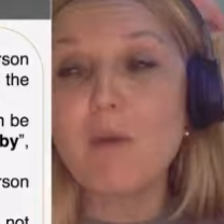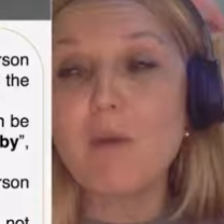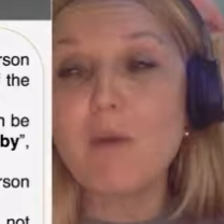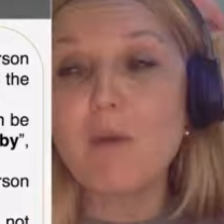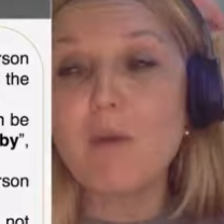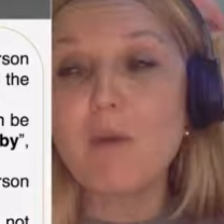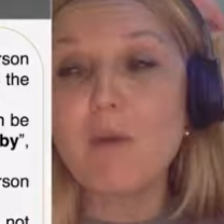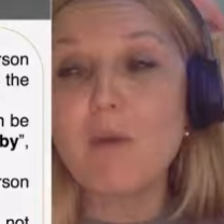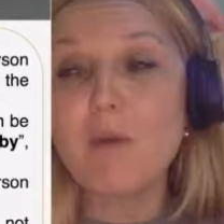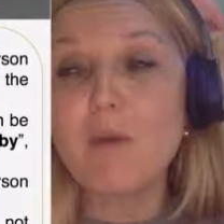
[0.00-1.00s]
So
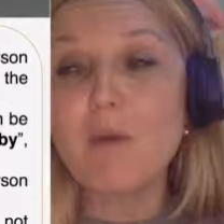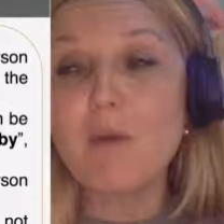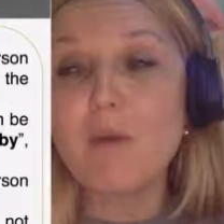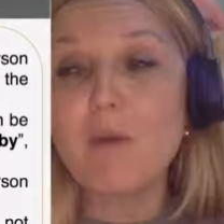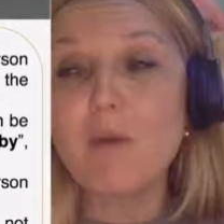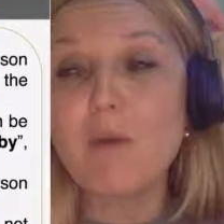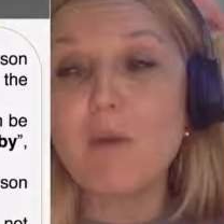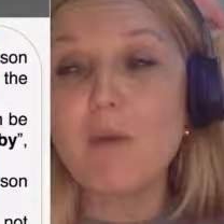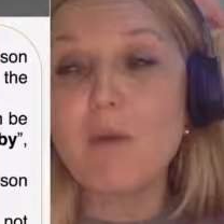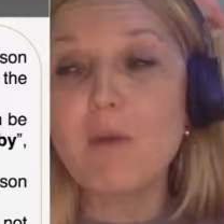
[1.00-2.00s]
you can put
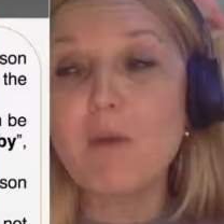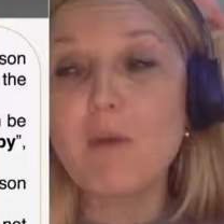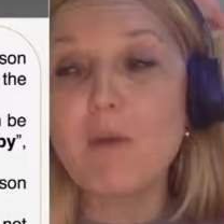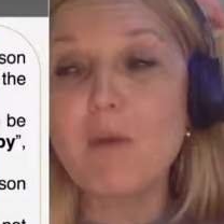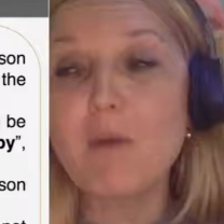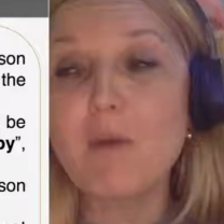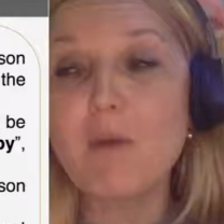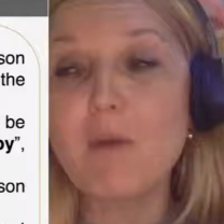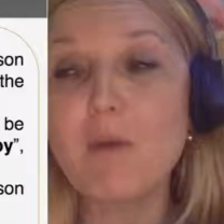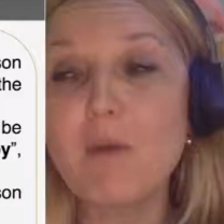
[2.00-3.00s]
it or you cannot.
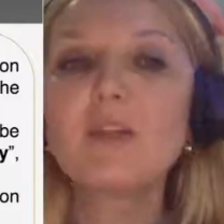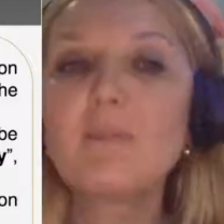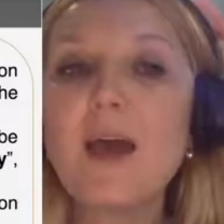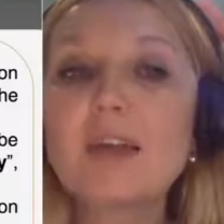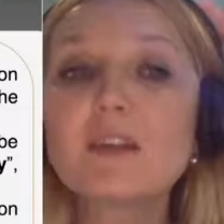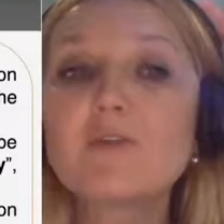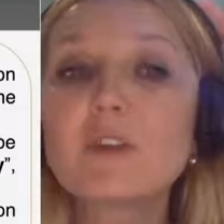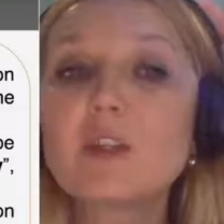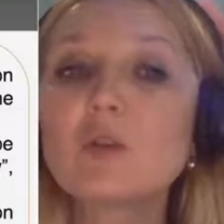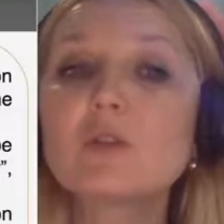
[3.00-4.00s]
And the passive
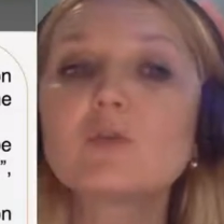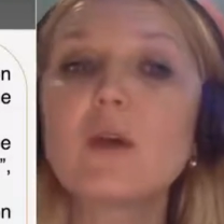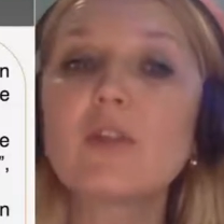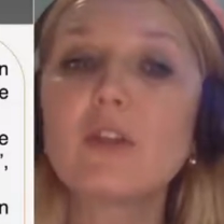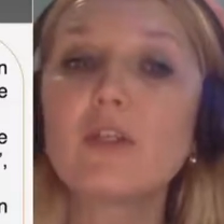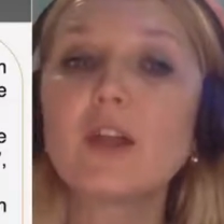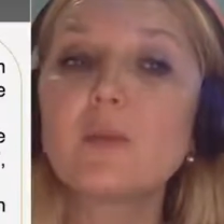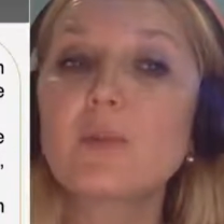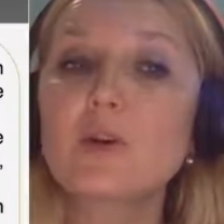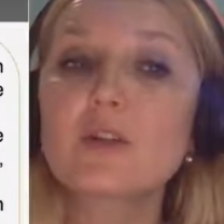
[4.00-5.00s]
is used when the
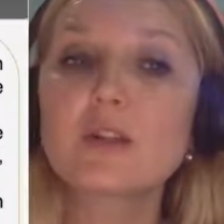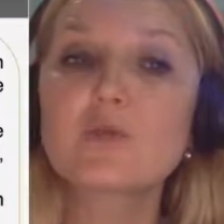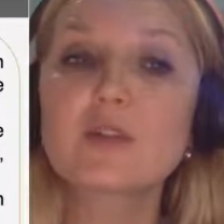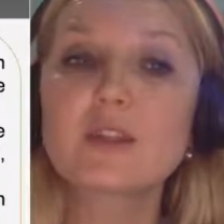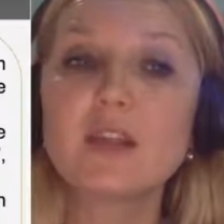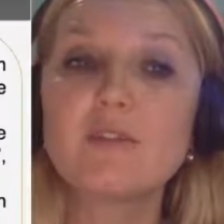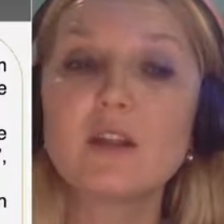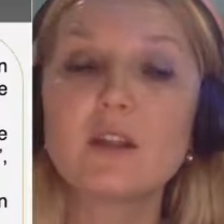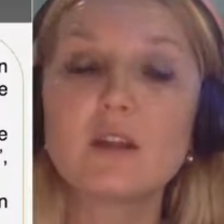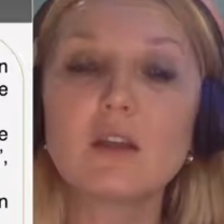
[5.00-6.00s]
third person
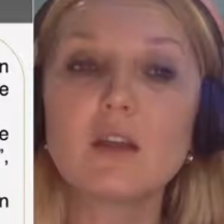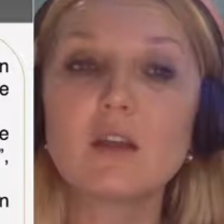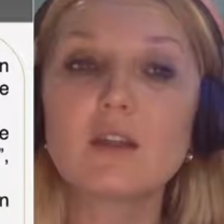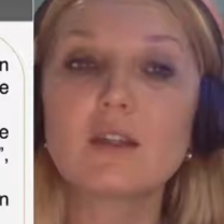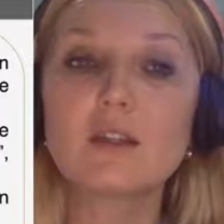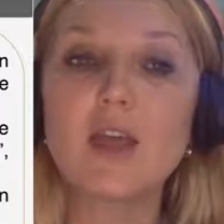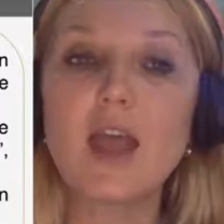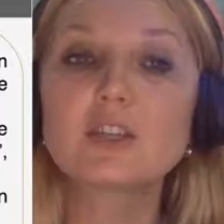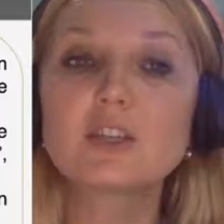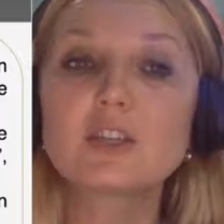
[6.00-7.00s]
receiving the
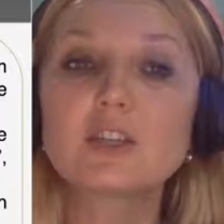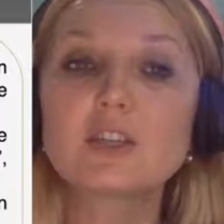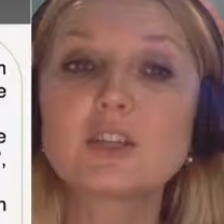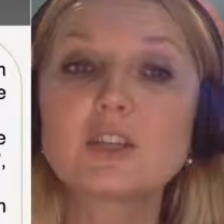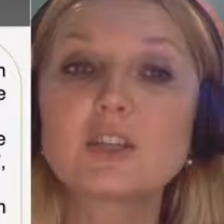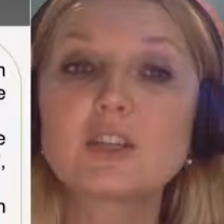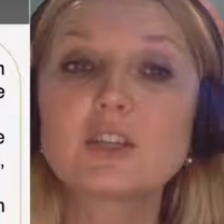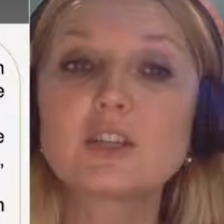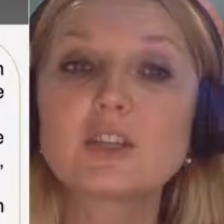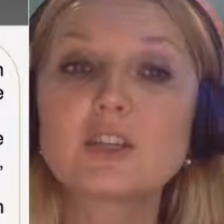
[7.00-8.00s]
action is more
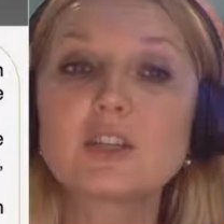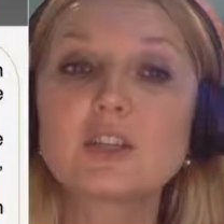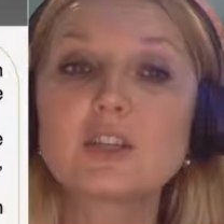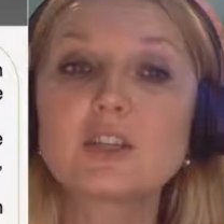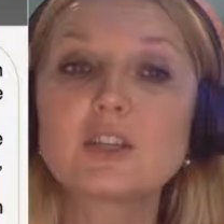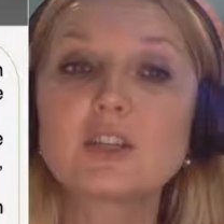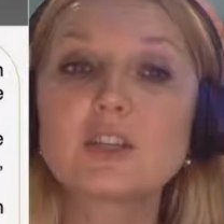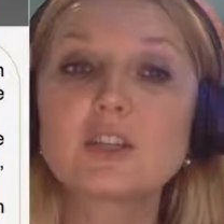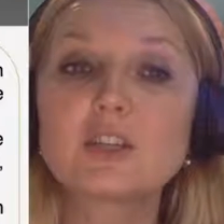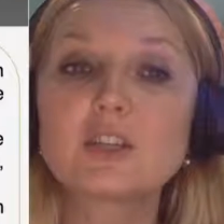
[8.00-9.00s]
important. Yes.
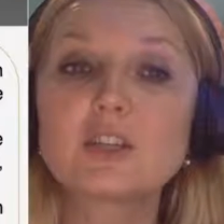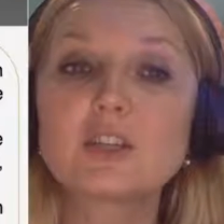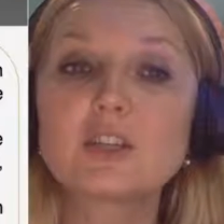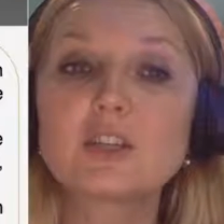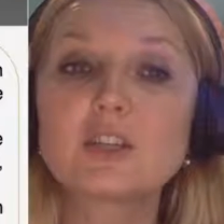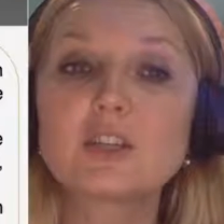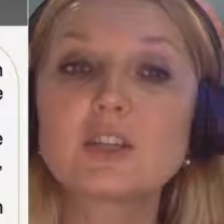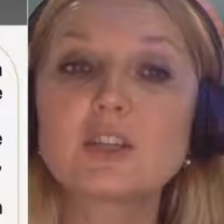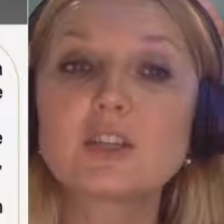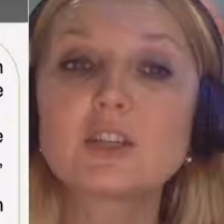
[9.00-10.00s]
So it's
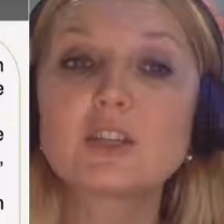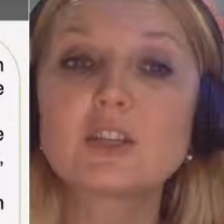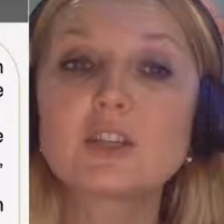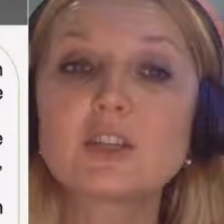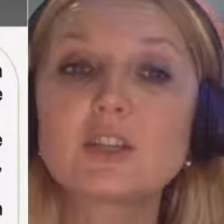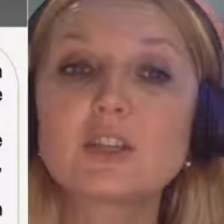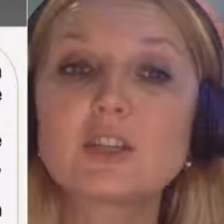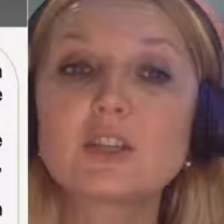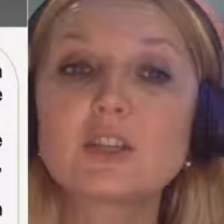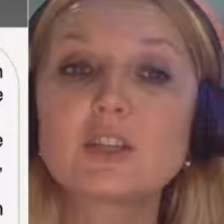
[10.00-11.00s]
important. The
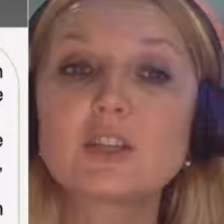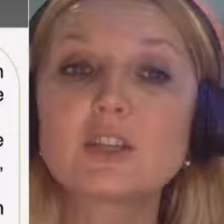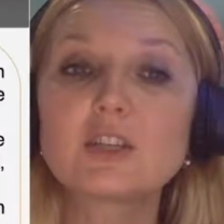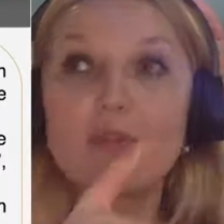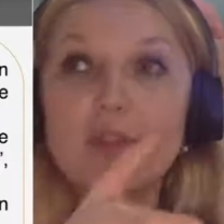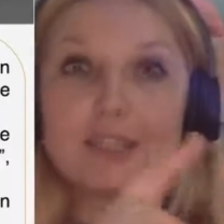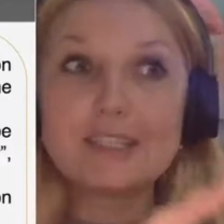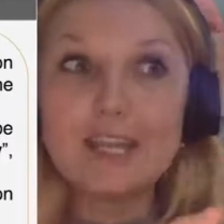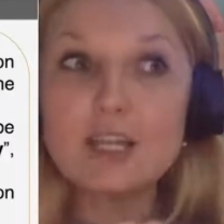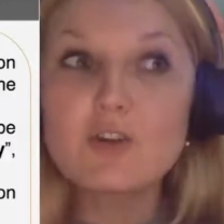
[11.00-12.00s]
dinner, what? The
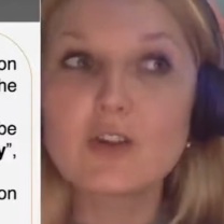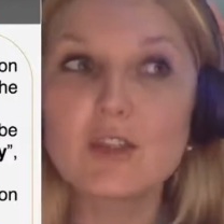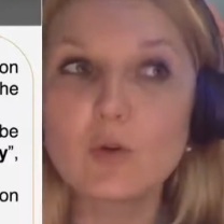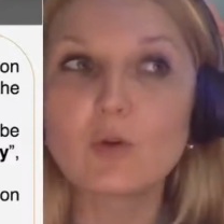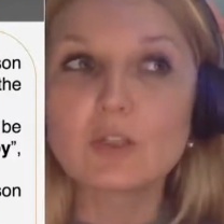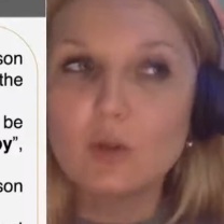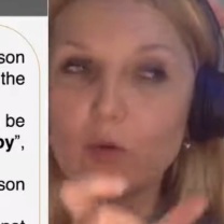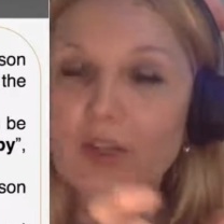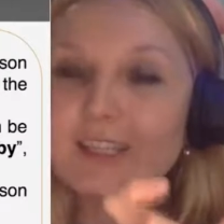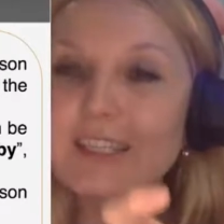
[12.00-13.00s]
dinner is cooked. So
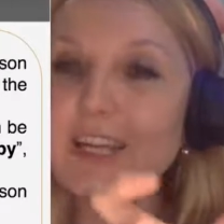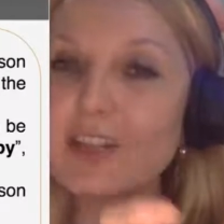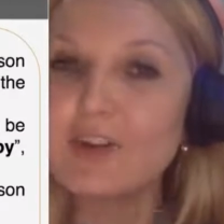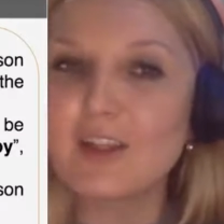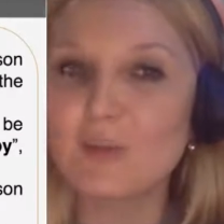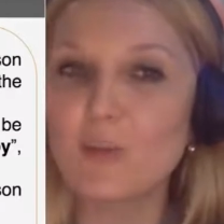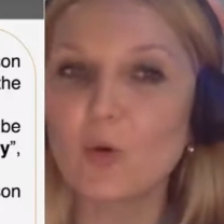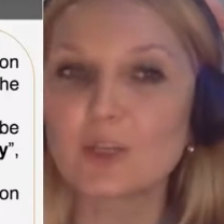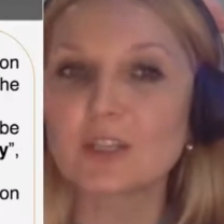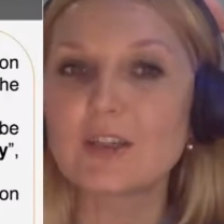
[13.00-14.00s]
the dinner is
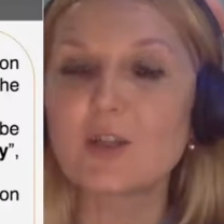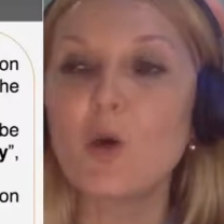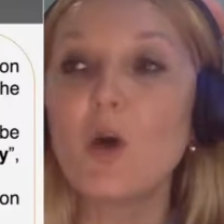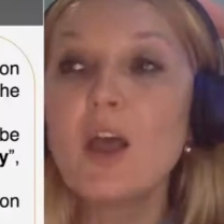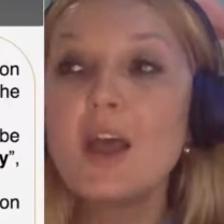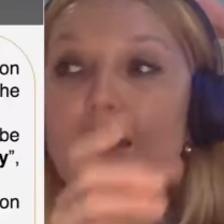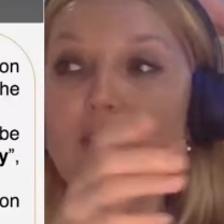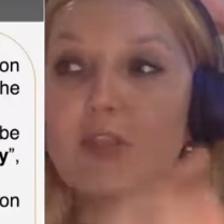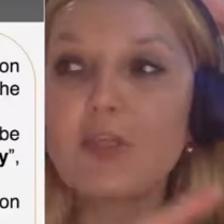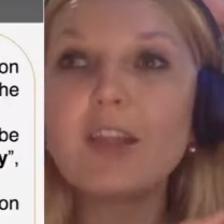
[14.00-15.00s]
important. So
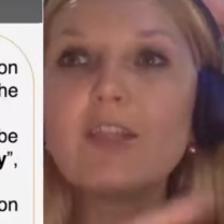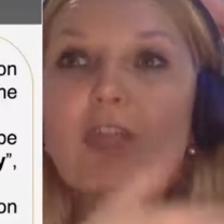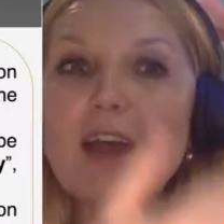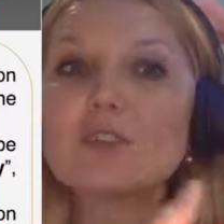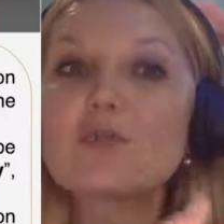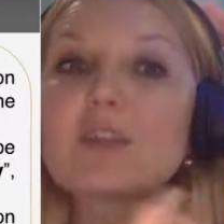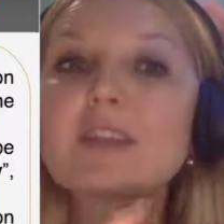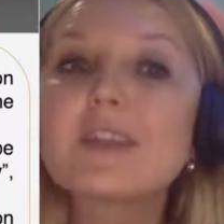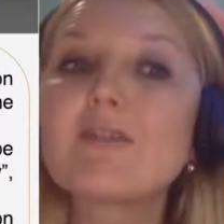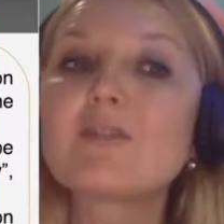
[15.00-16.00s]
the thing that
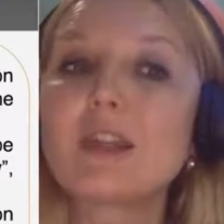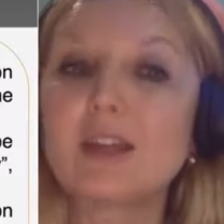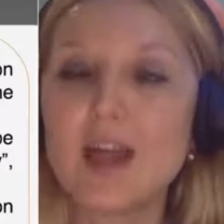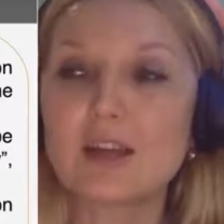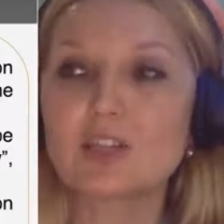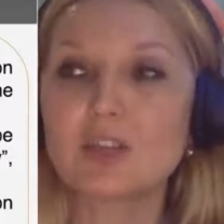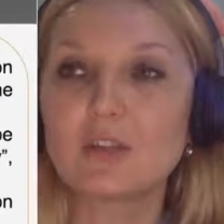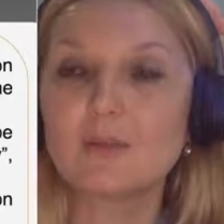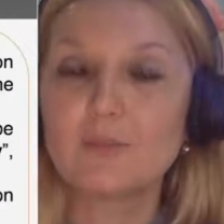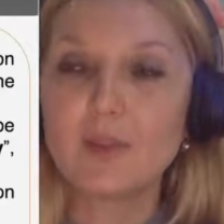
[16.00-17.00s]
receives an action.
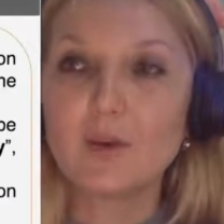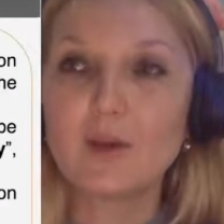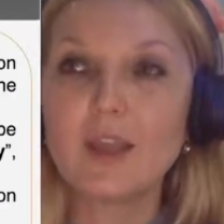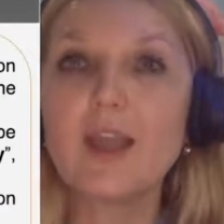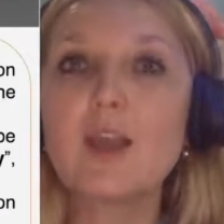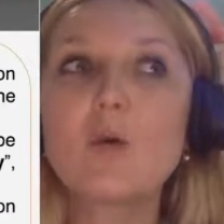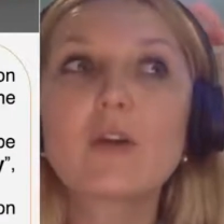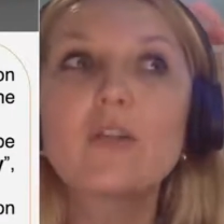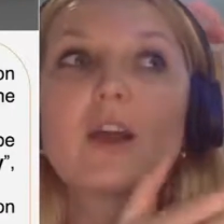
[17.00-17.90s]
Okay. Or the